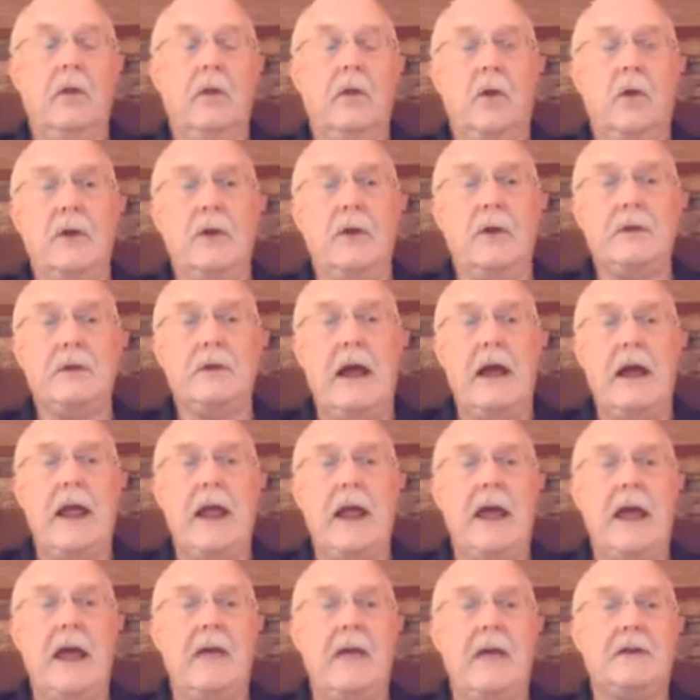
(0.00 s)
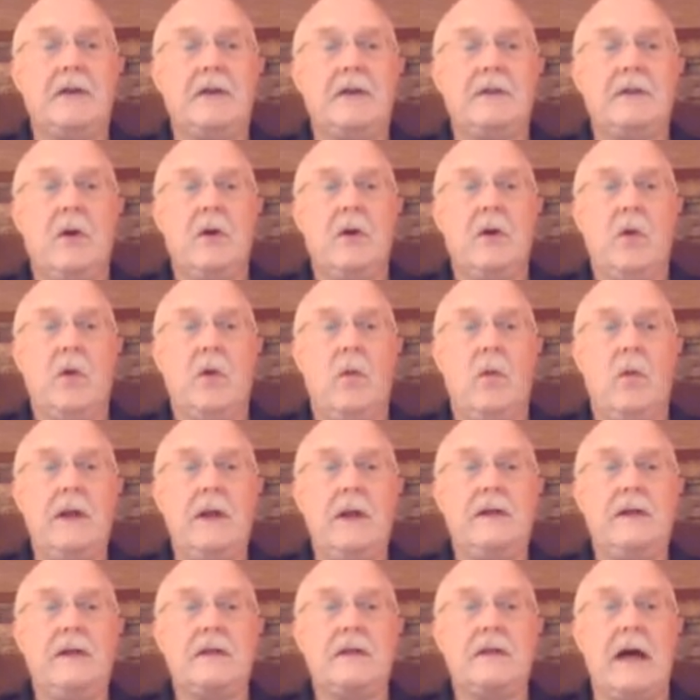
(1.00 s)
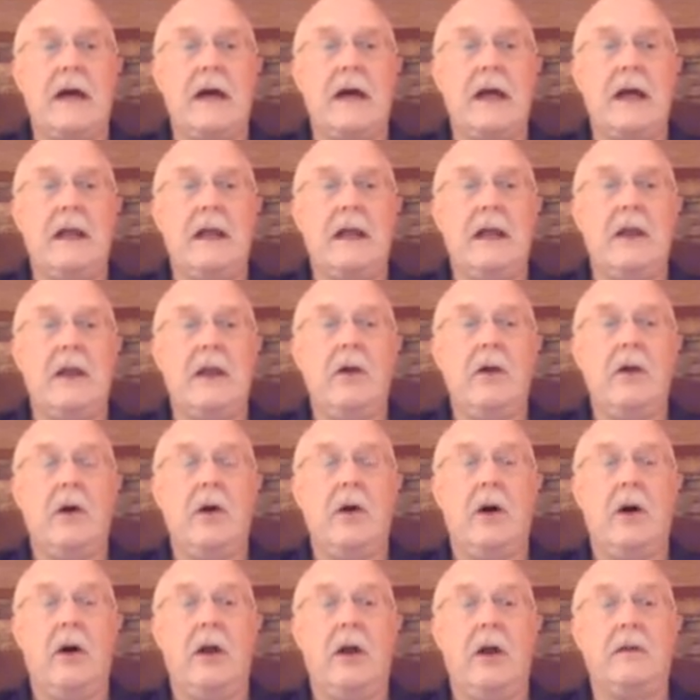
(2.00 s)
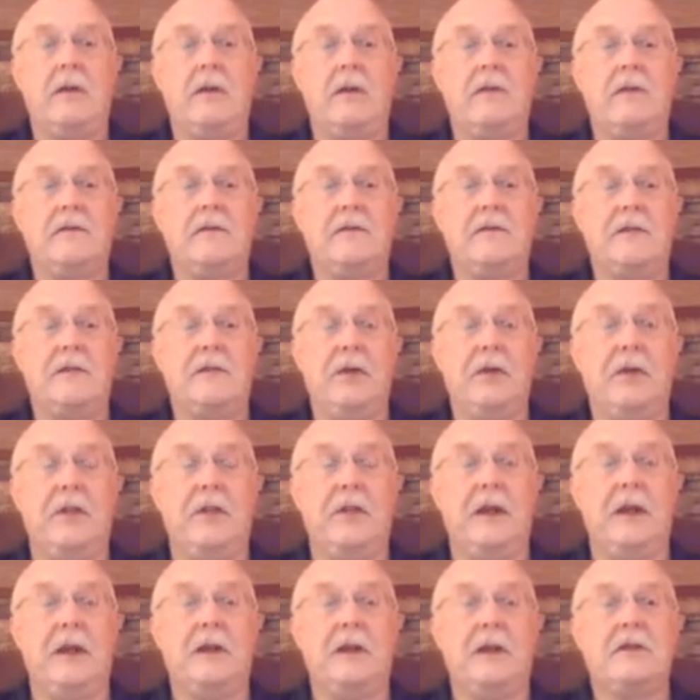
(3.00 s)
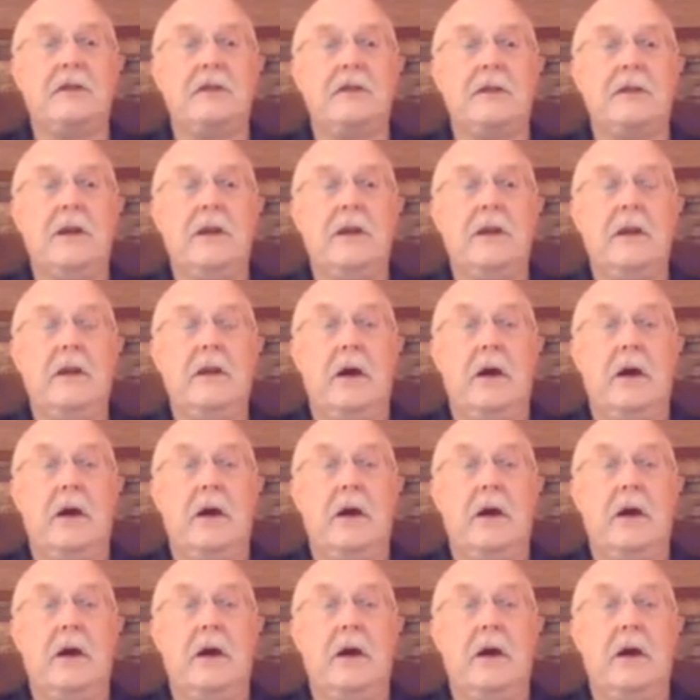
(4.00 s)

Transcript: So the question I have is, what decided on a single thickness